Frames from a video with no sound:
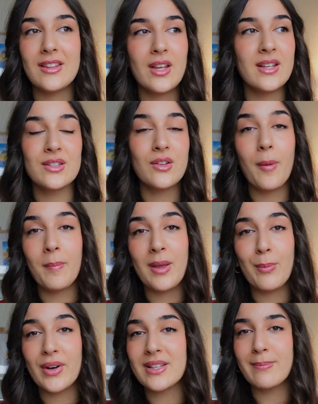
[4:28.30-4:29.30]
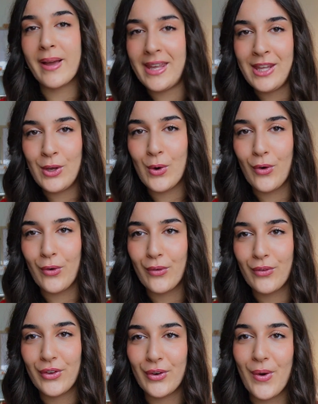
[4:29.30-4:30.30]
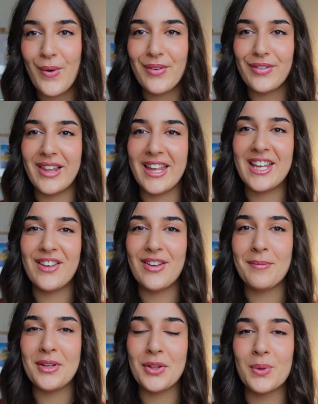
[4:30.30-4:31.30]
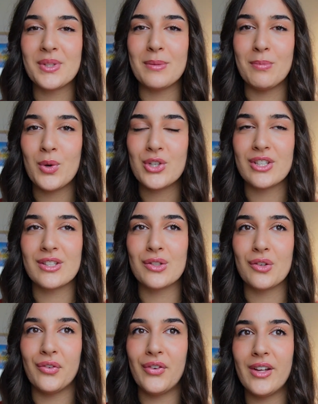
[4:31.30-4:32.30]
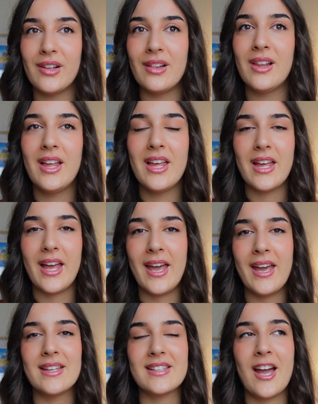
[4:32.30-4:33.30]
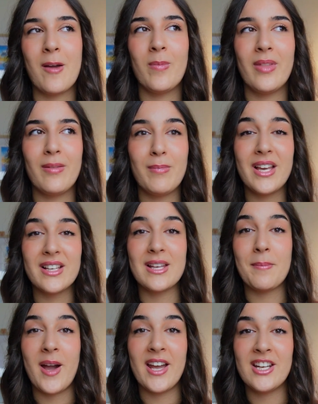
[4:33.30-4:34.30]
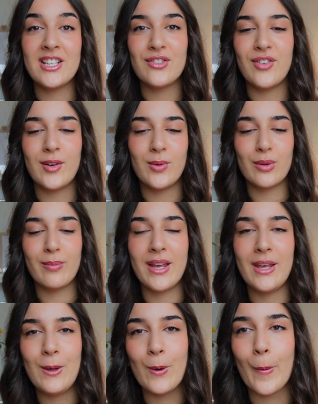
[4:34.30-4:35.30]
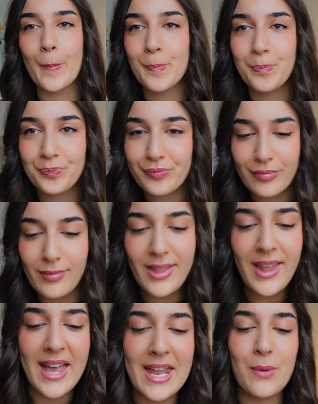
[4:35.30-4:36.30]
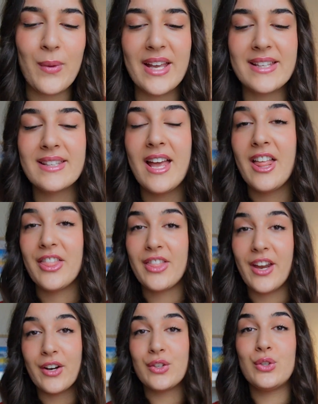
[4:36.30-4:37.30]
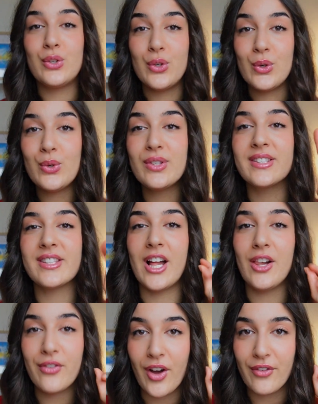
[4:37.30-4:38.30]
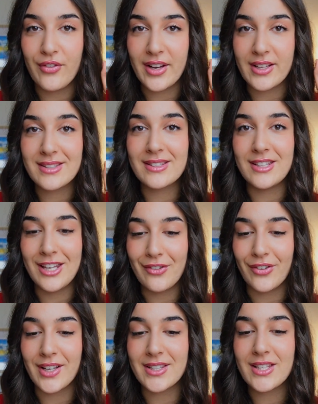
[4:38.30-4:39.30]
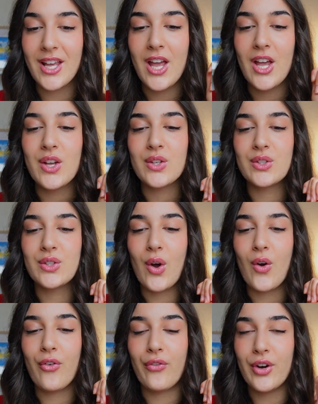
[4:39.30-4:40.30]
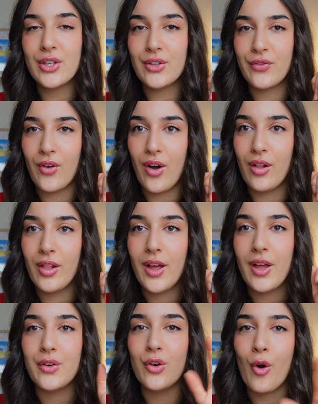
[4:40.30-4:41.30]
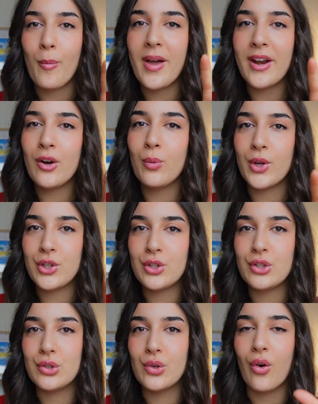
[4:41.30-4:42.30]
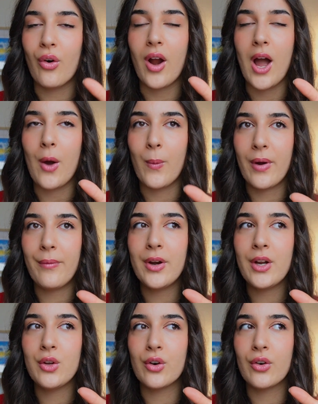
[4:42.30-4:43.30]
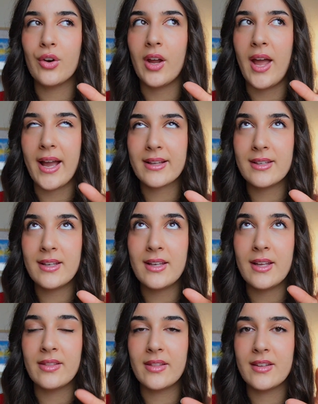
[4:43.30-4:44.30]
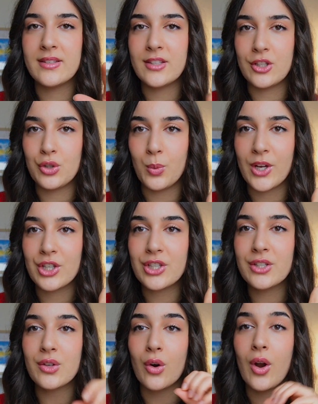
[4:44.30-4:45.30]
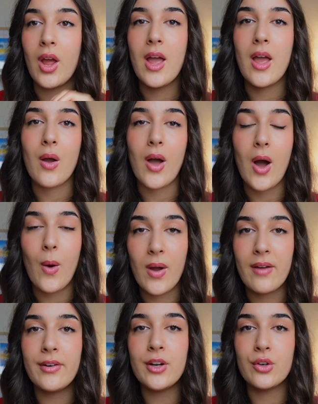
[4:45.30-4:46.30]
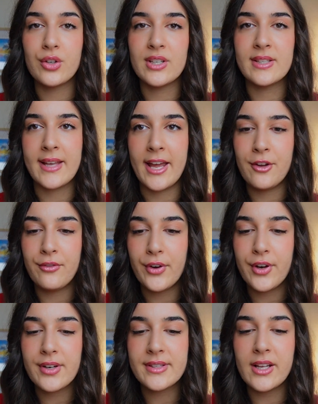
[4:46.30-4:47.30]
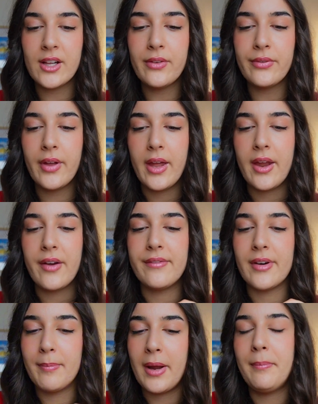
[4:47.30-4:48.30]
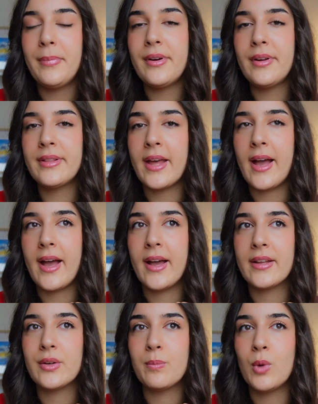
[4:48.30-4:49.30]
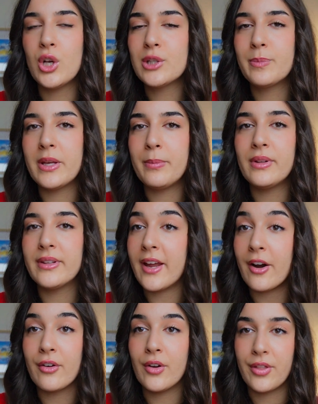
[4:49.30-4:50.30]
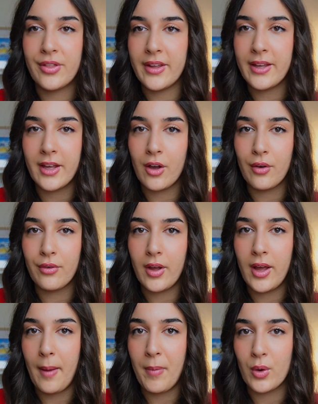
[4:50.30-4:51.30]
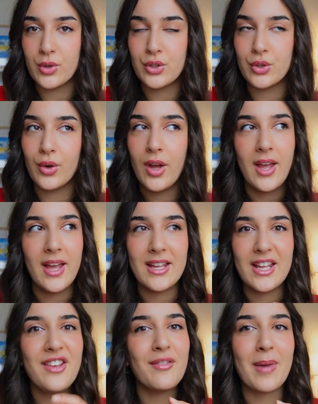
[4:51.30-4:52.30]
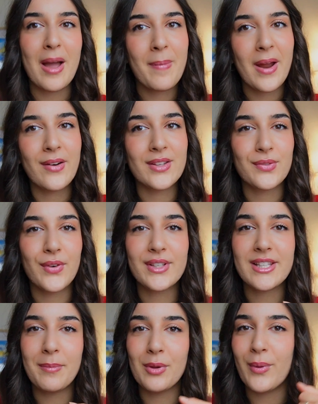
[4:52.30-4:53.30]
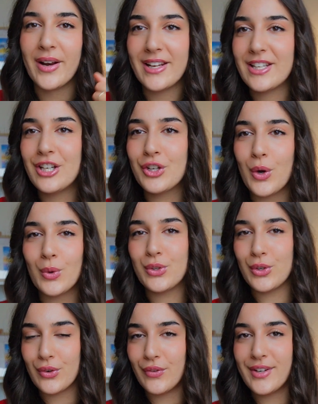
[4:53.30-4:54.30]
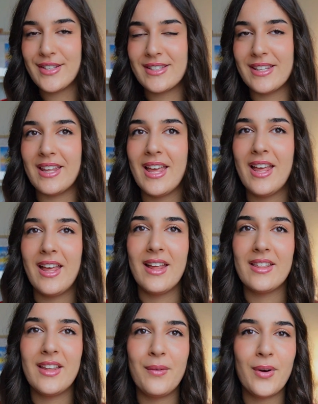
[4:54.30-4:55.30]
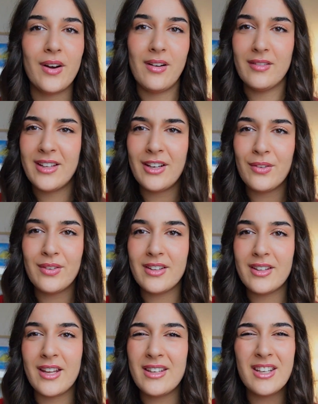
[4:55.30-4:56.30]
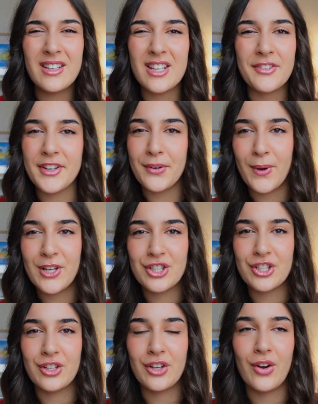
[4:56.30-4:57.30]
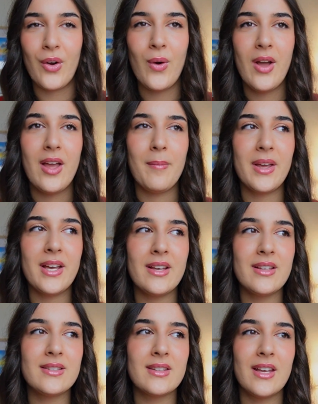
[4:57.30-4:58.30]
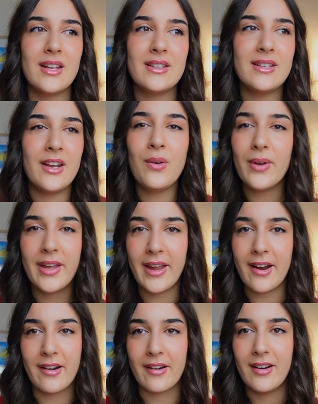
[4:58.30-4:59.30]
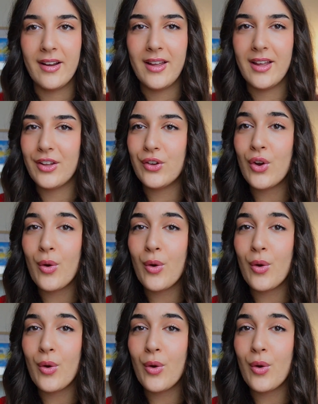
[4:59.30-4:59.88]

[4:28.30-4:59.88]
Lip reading: it's not me, but it's my ego, like giving me those emotions to feel. And because I'm identified with my ego. Anyways, there are 2 self-confidence secrets. So first of all, no matter what you do, or however you're acting in situations, or however you're deciding for yourself, remember that most people, they are not thinking about you. Even my parents, for example, when I didn't go to university, they didn't even question, because they don't care. you